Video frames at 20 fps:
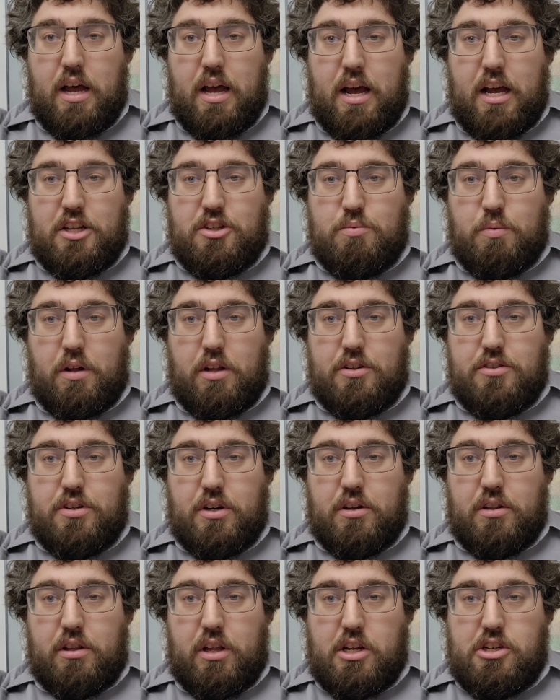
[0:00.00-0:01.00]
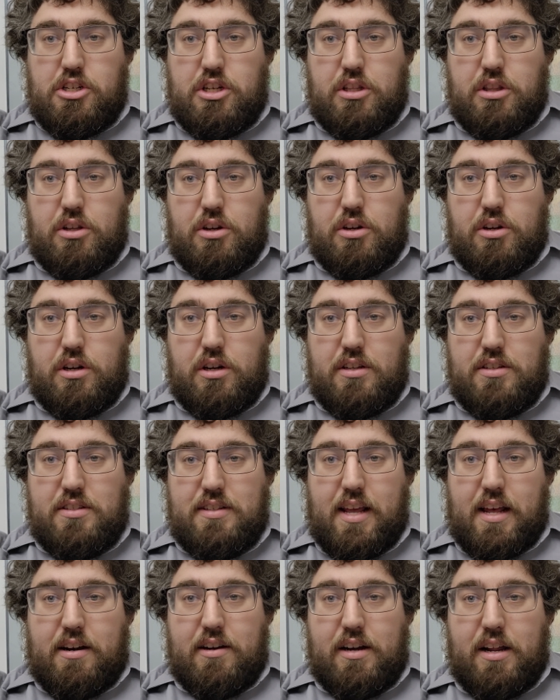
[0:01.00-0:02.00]
as well as our lunch and learn
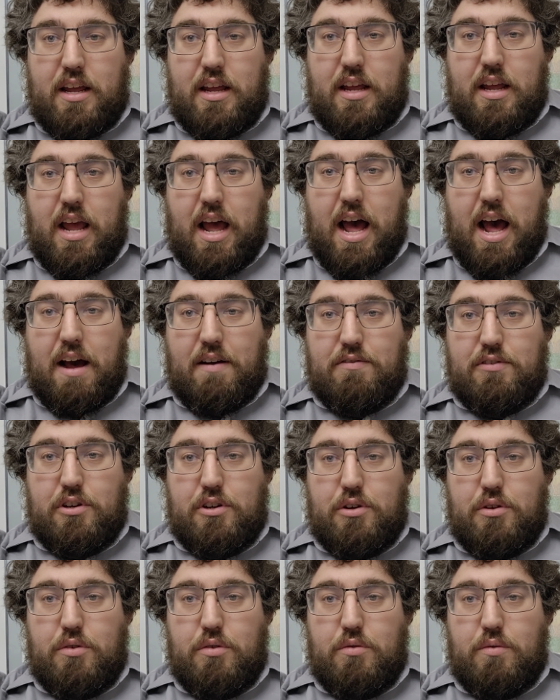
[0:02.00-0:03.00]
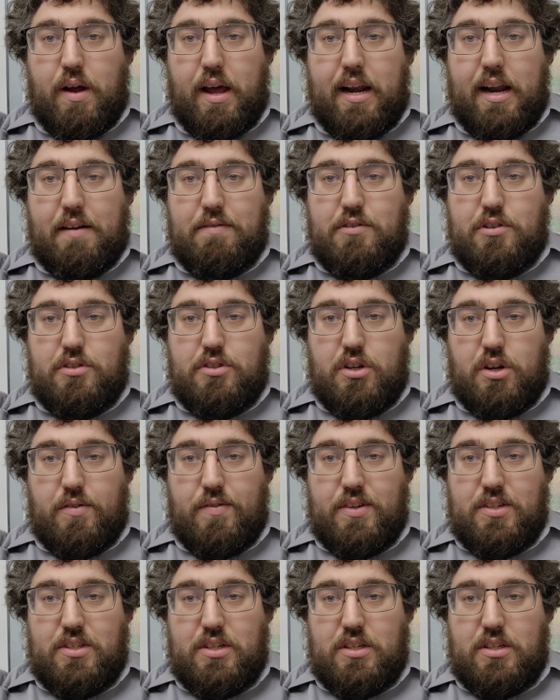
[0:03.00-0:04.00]
Saturday afternoon right after
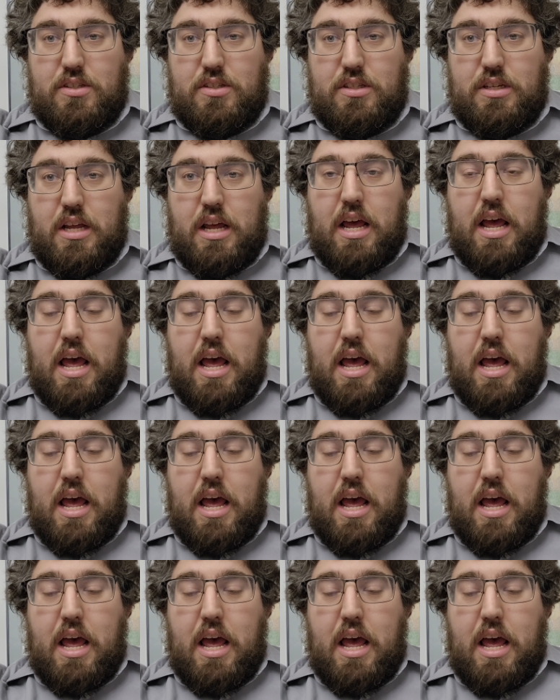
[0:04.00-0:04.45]
services,